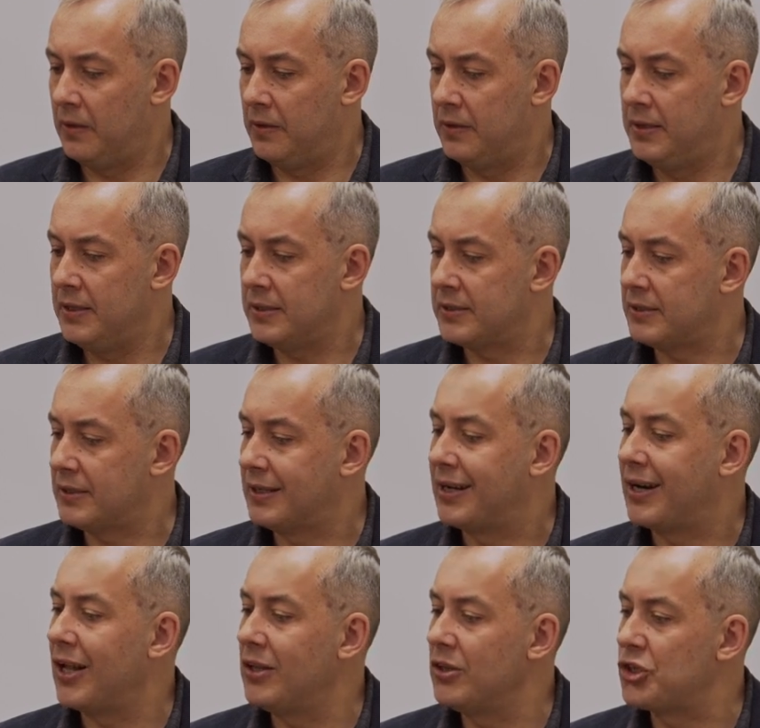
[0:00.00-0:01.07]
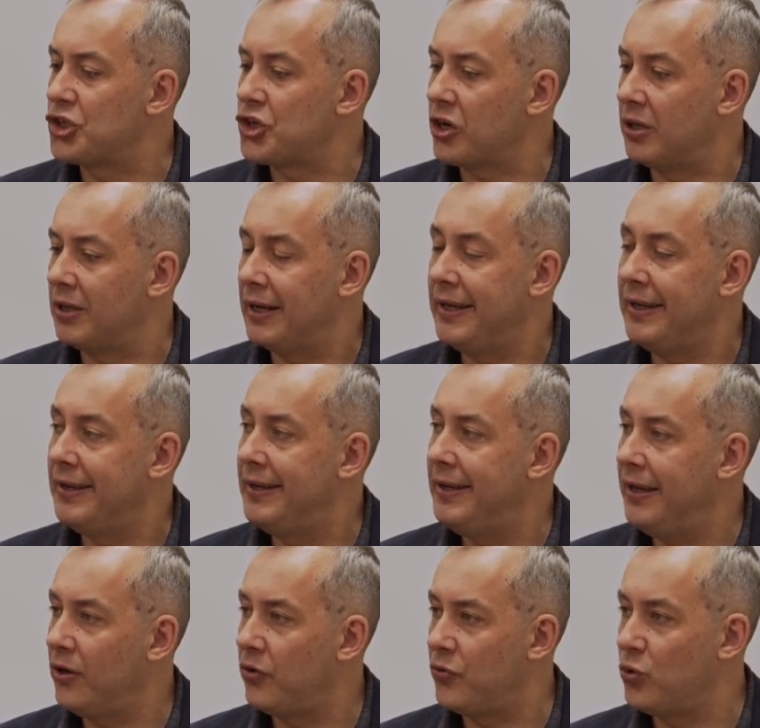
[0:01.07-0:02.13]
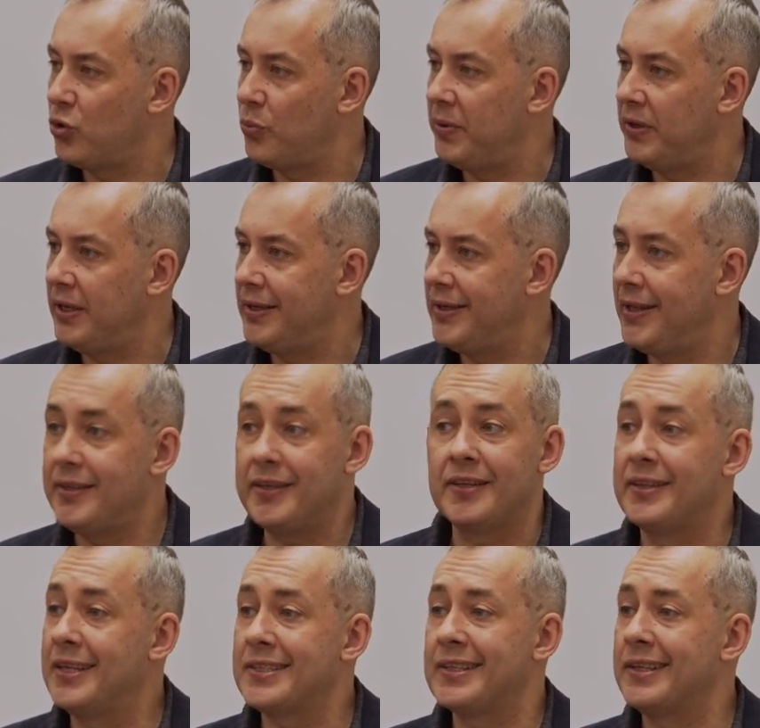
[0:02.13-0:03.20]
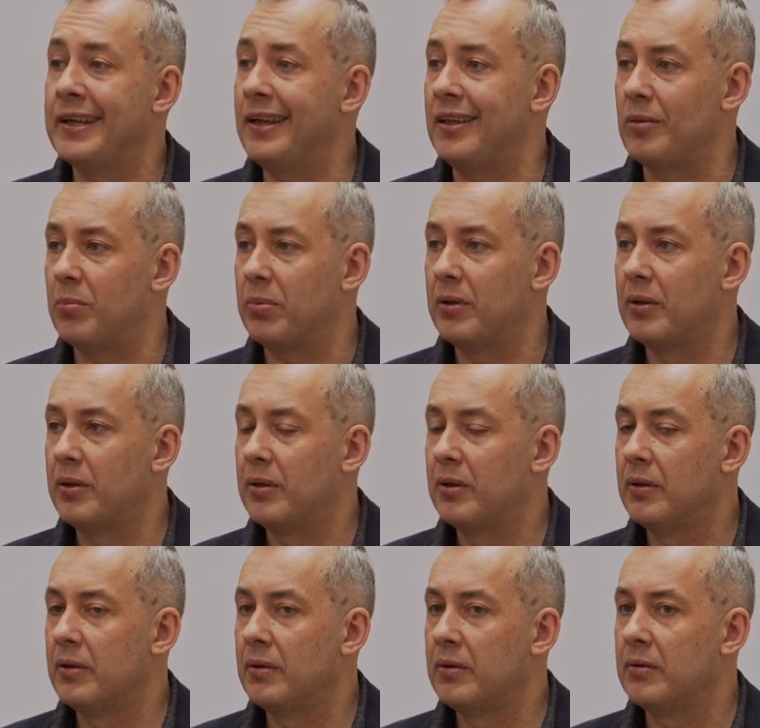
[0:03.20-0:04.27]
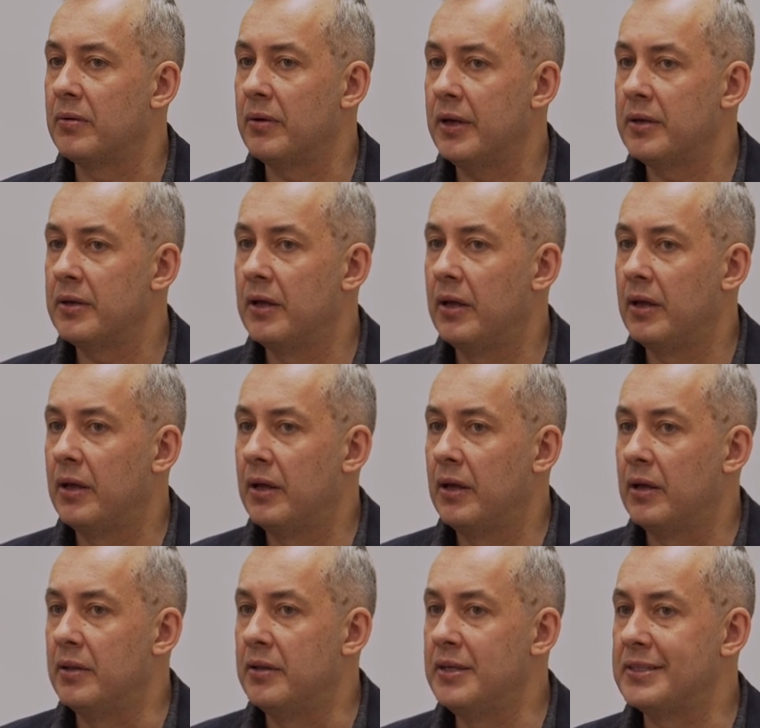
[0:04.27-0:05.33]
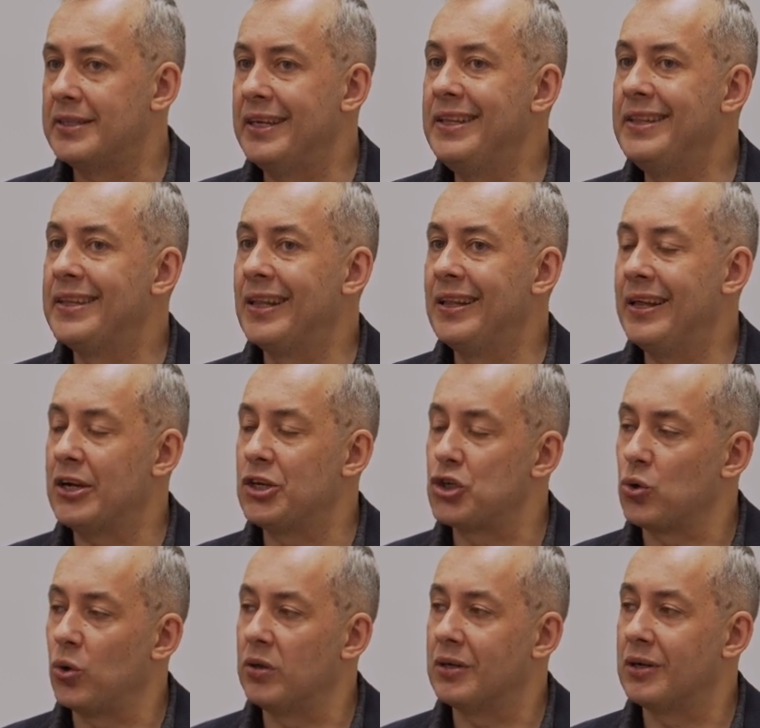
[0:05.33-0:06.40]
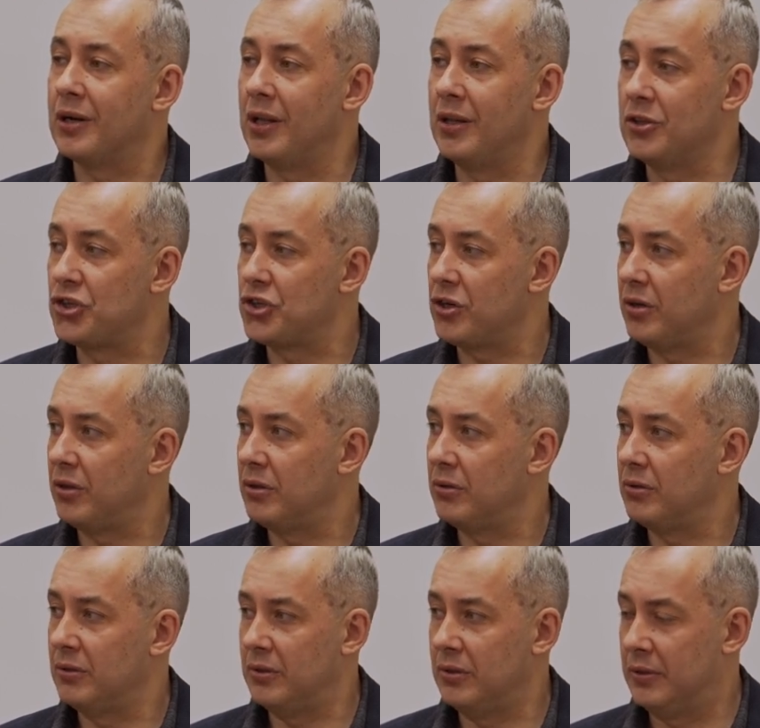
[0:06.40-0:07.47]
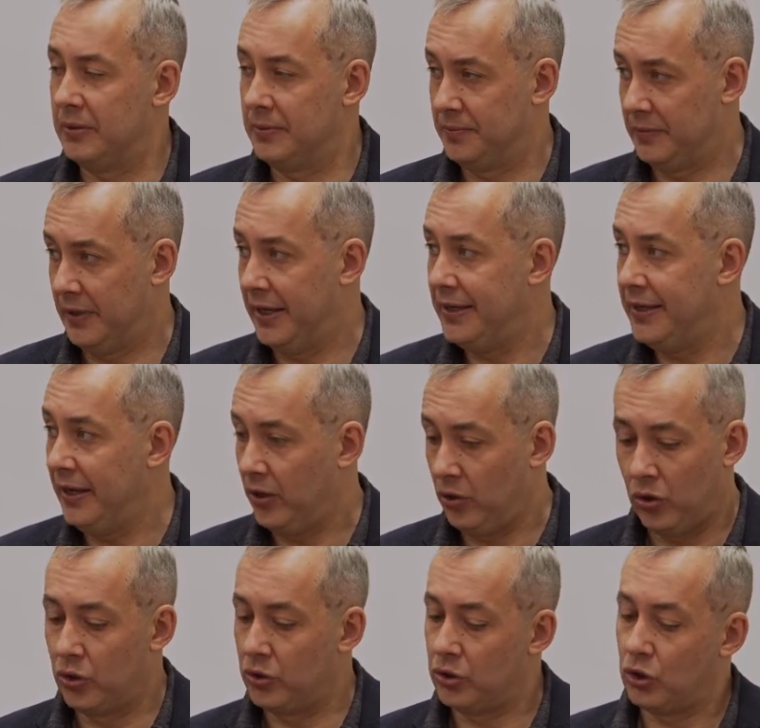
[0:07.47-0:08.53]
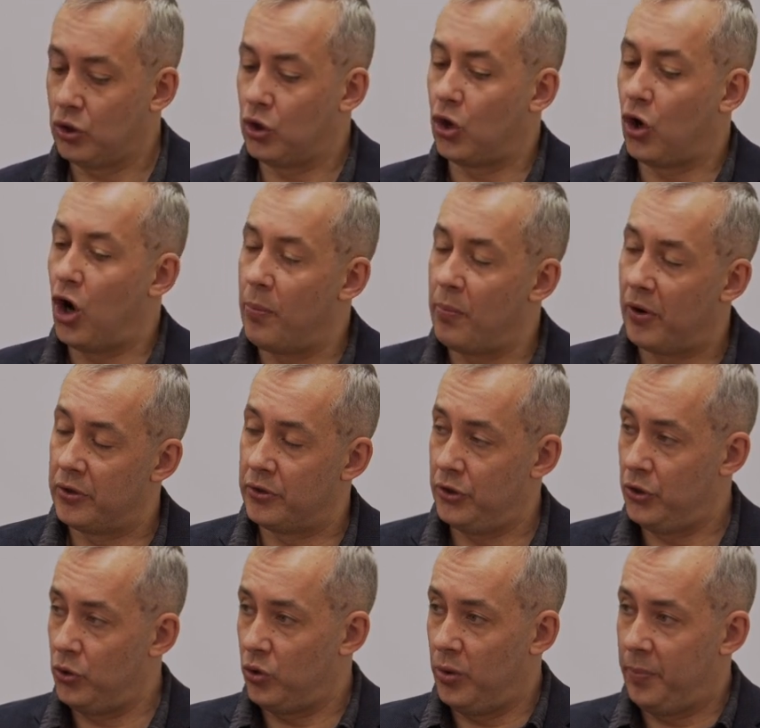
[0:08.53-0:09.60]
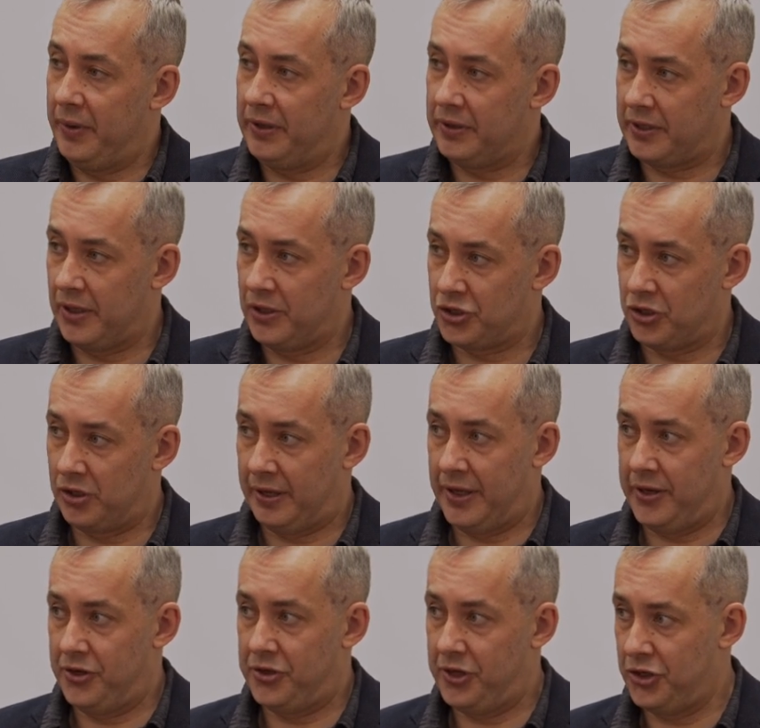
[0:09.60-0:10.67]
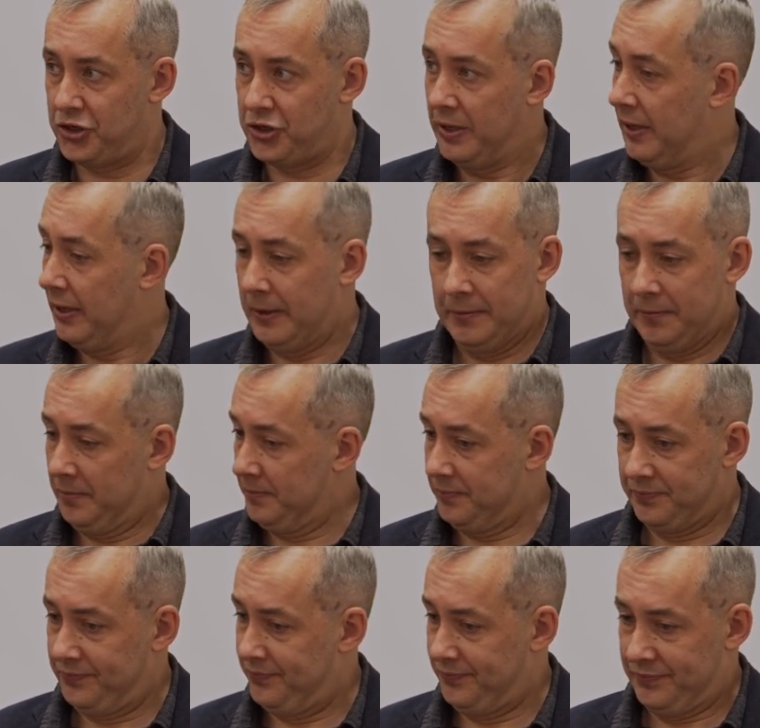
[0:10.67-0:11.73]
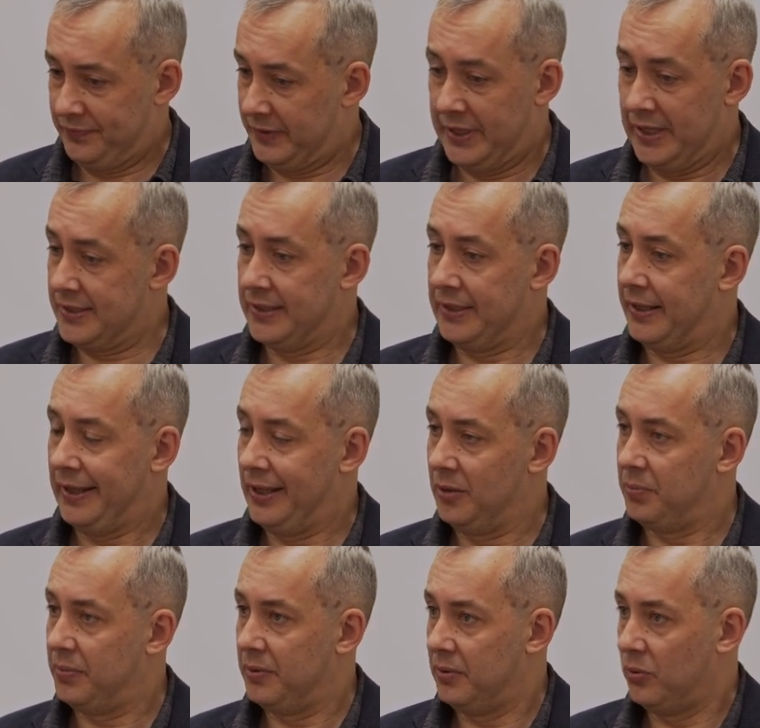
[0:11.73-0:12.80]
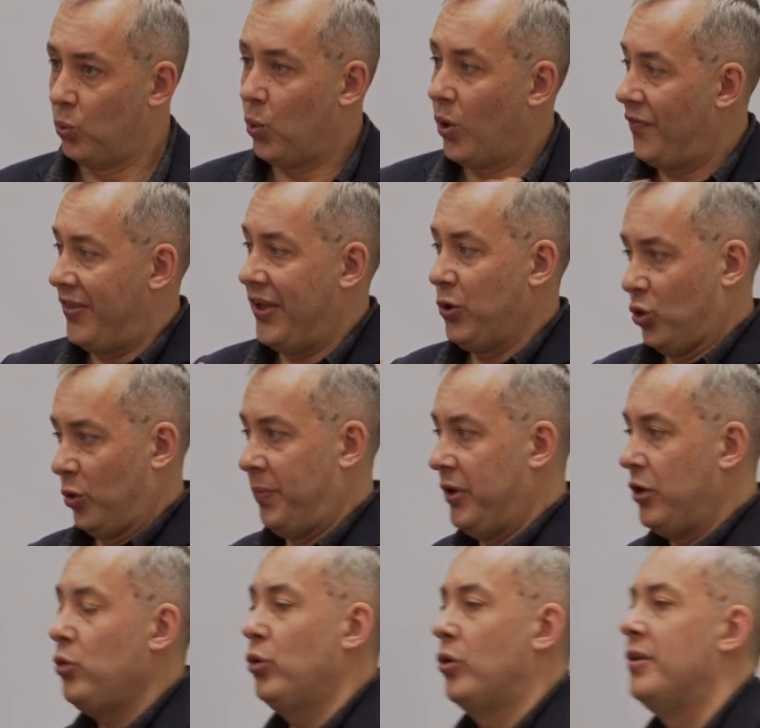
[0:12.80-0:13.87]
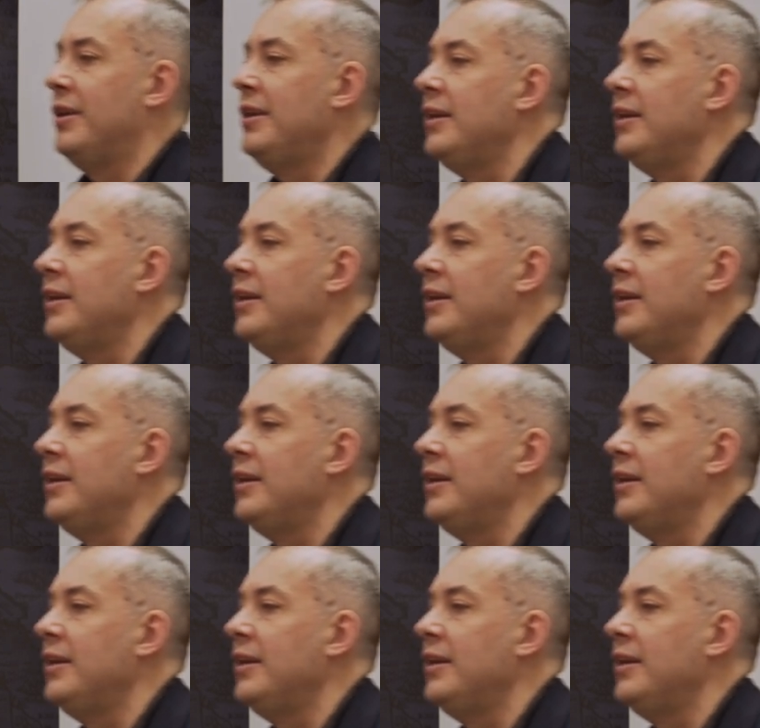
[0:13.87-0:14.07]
this cultural idea of European identity doesn't help, right? This intellectual, cultural uh, idea on common European cultural heritage doesn't help what the European Union